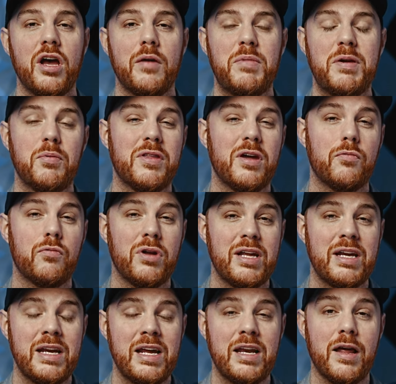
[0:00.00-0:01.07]
people that really
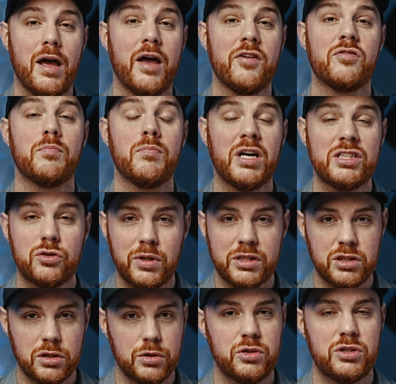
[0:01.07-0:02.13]
need as much
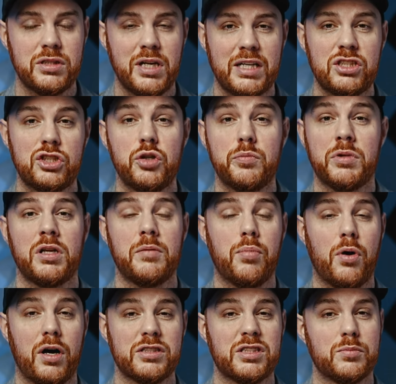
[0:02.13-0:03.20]
resolution as humanly
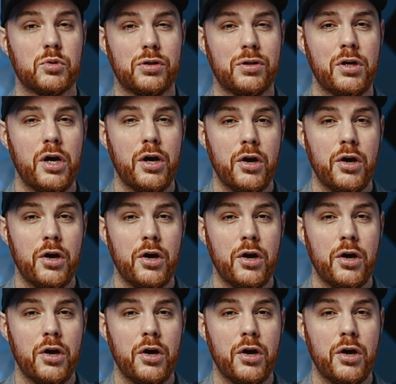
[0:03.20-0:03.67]
possible.